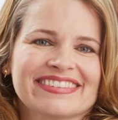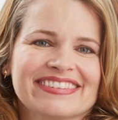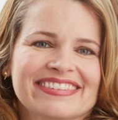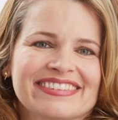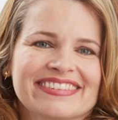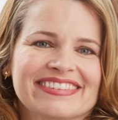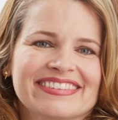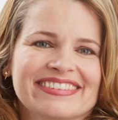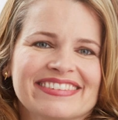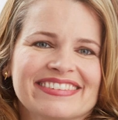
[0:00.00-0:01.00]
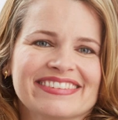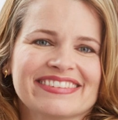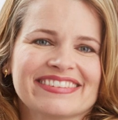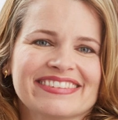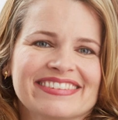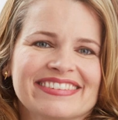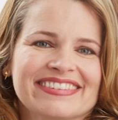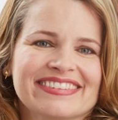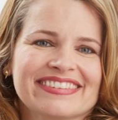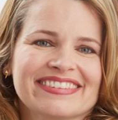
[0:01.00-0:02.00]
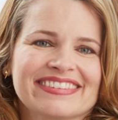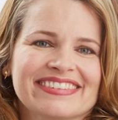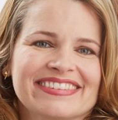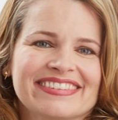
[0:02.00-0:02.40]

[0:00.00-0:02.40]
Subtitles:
No words are spoken by the person on screen.